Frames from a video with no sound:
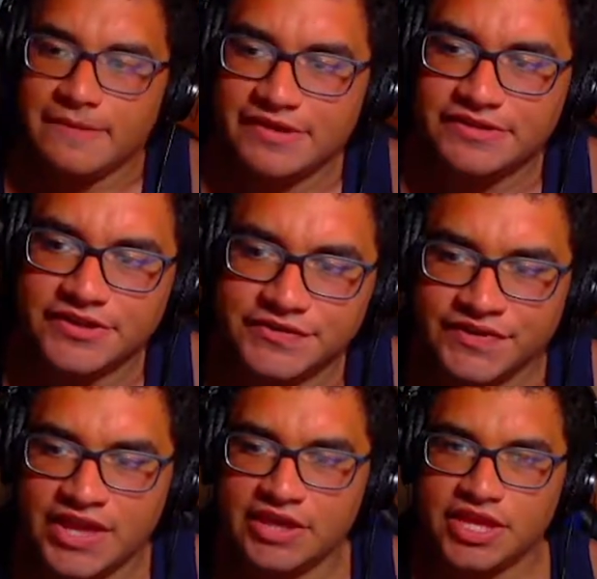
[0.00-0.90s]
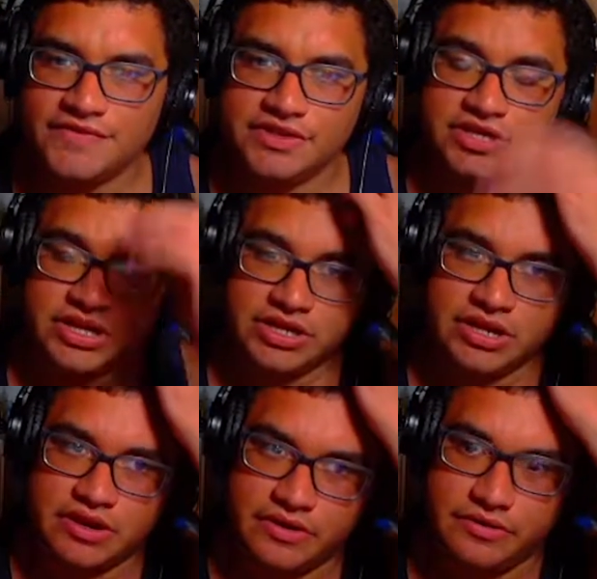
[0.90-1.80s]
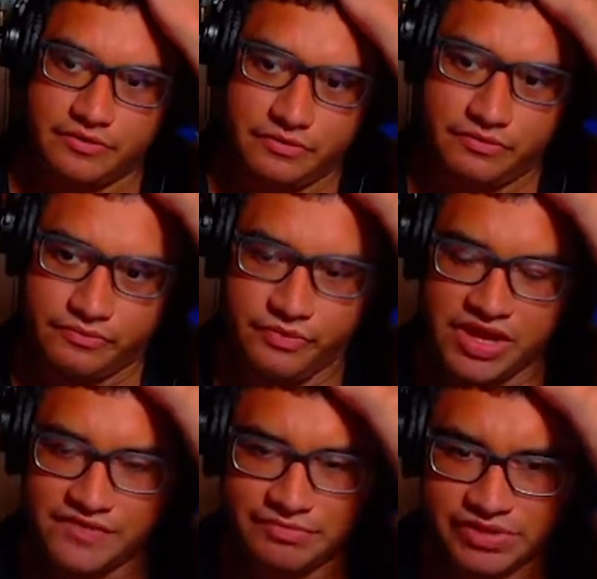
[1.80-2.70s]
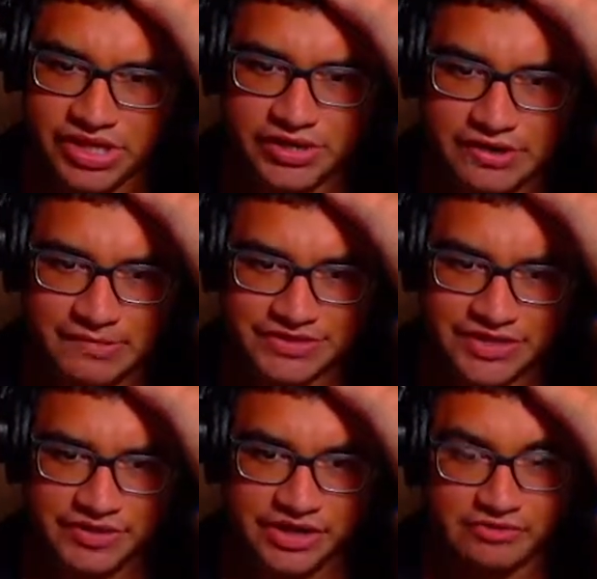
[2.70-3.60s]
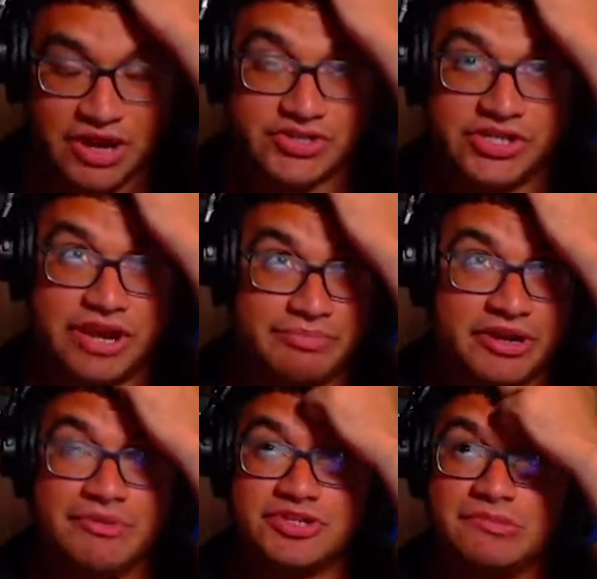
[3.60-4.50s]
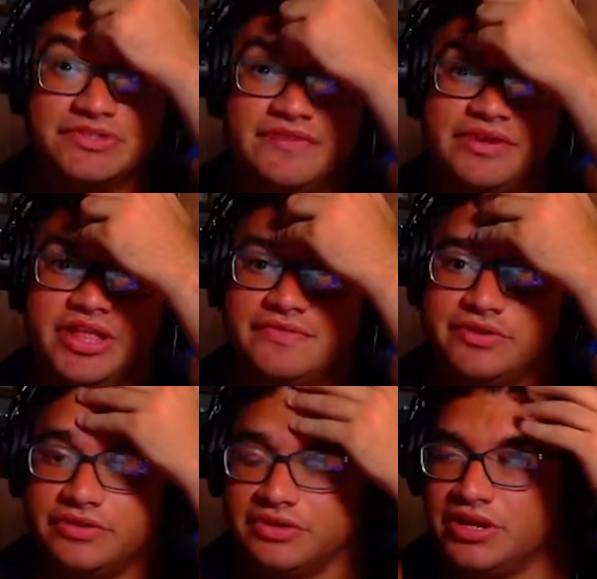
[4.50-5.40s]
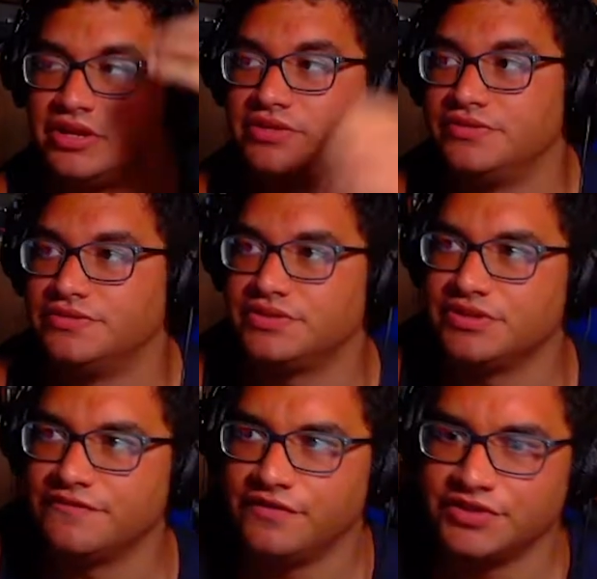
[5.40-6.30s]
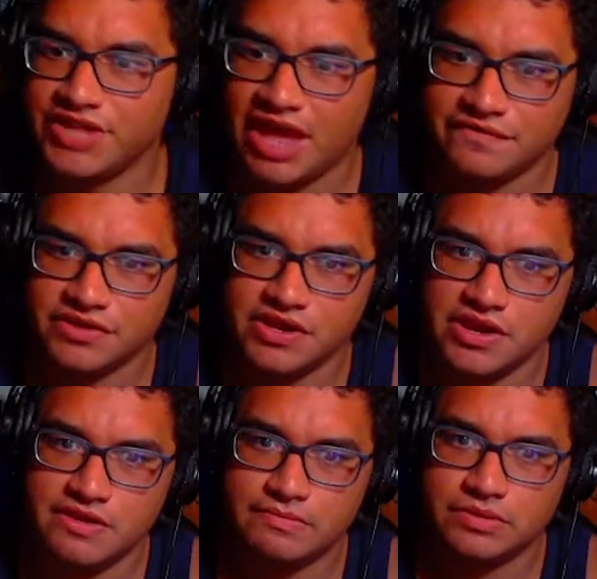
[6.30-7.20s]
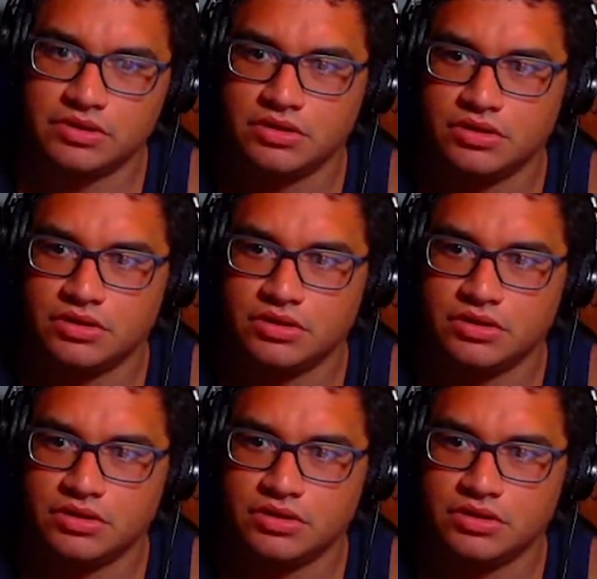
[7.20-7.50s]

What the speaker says: that does it for that level. We have completed almost every, well, actually, yeah, pretty much almost every level in the first half of the game.